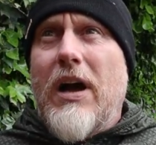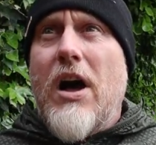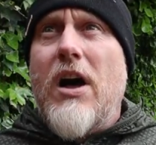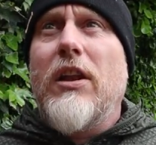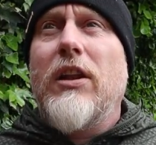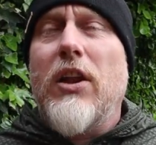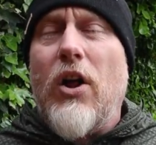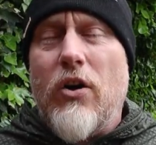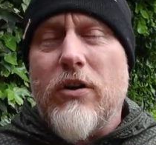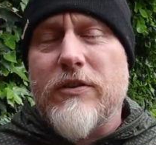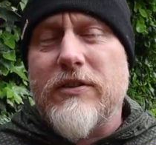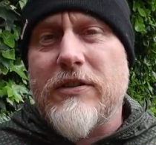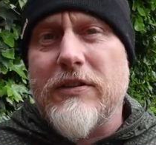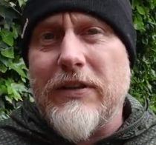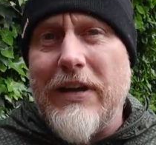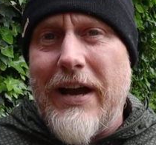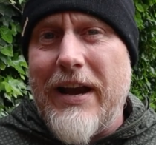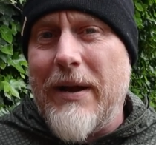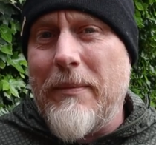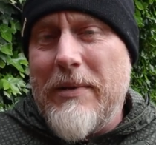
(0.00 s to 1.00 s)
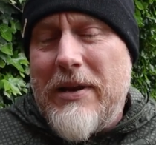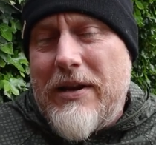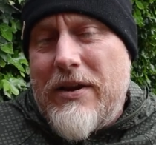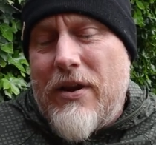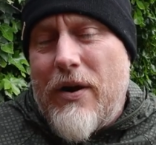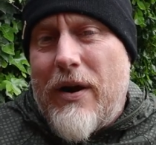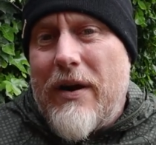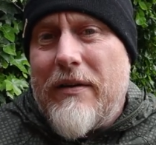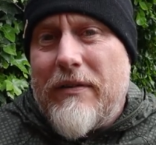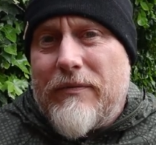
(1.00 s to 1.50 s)
a lot, and I mean,
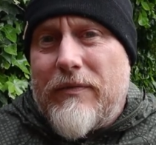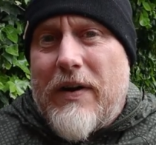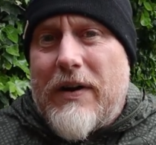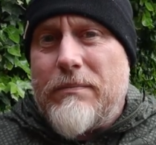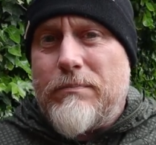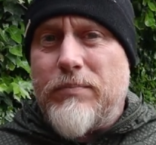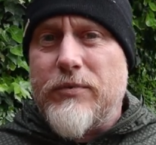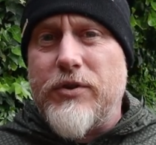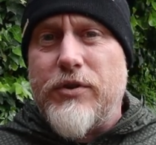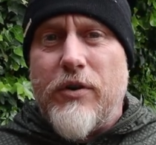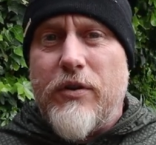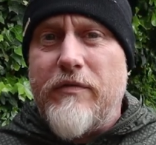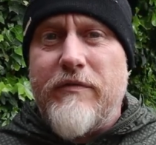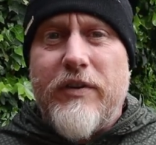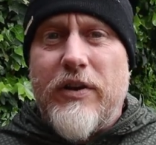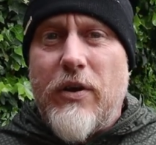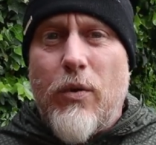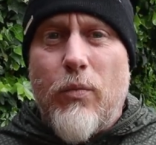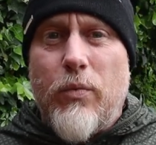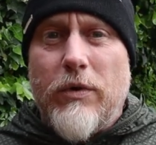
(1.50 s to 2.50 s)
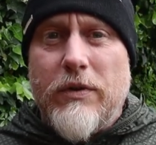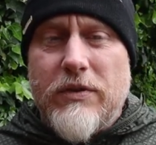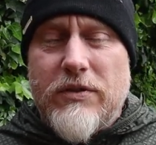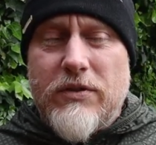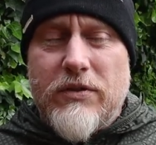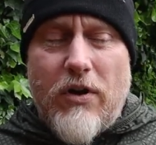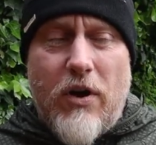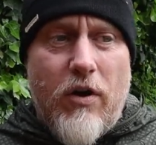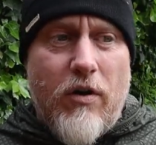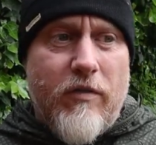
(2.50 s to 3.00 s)
yeah, I showed a video
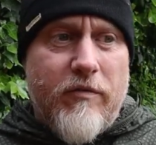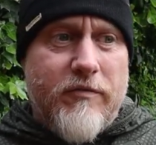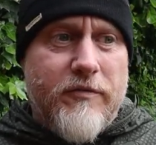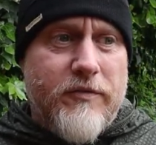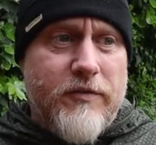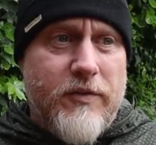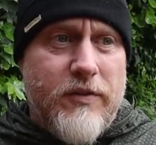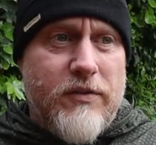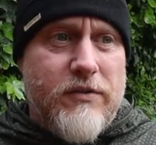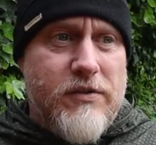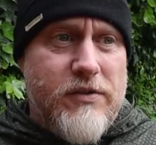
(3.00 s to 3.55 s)
once of